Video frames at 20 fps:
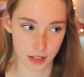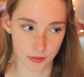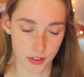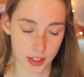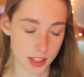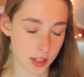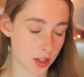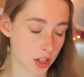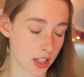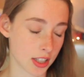If
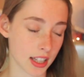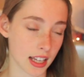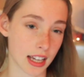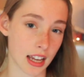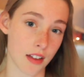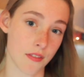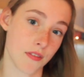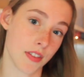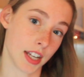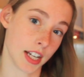it's just
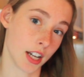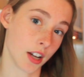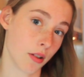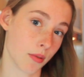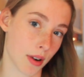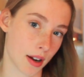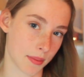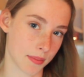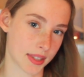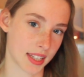like a video
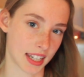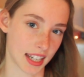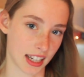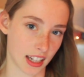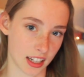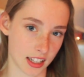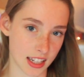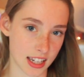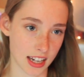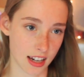where I'm
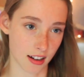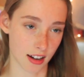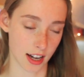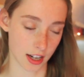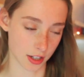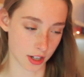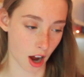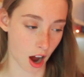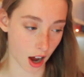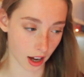sitting in here
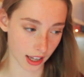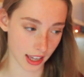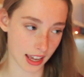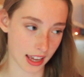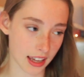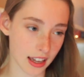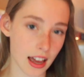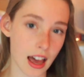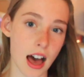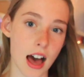and
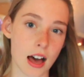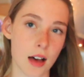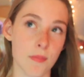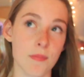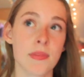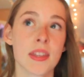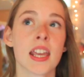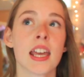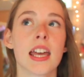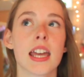talking,
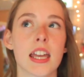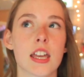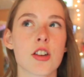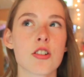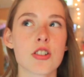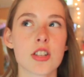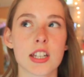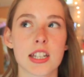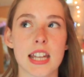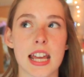um,
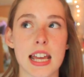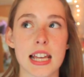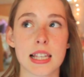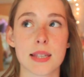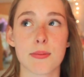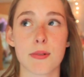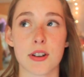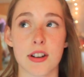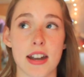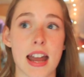usually
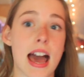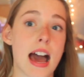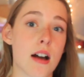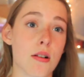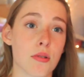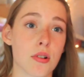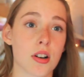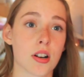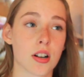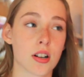takes about an
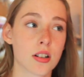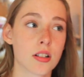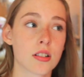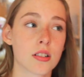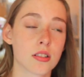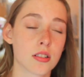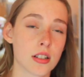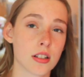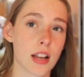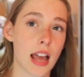hour
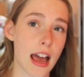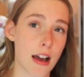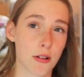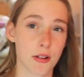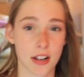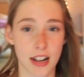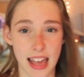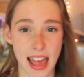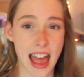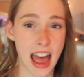
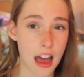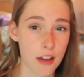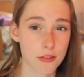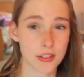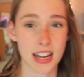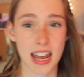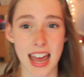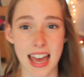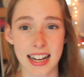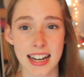hour and a
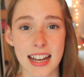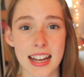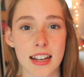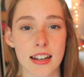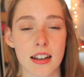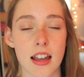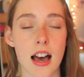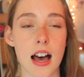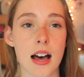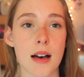half to
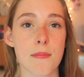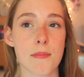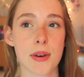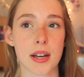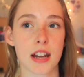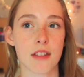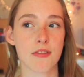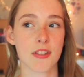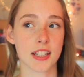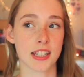edit, um,
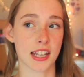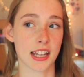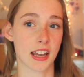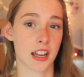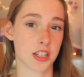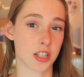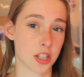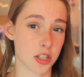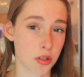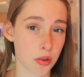but if it's
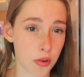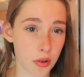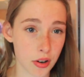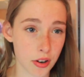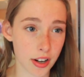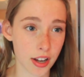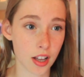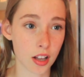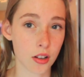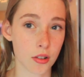like a
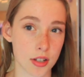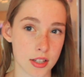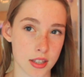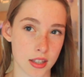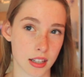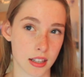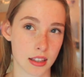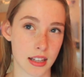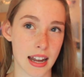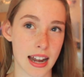tutorial or
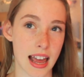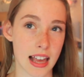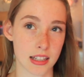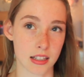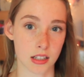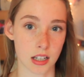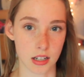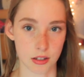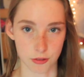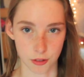something that
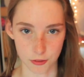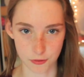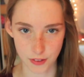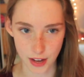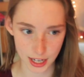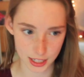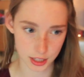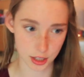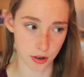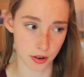has a lot of
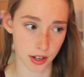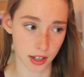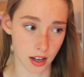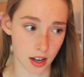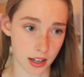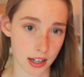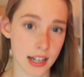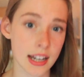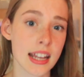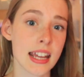effects going
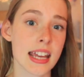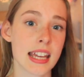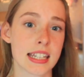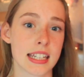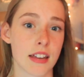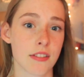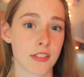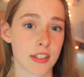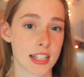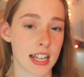on,
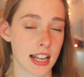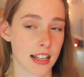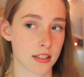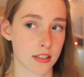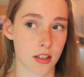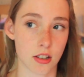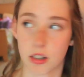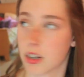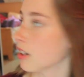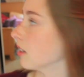definitely
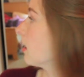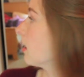takes longer,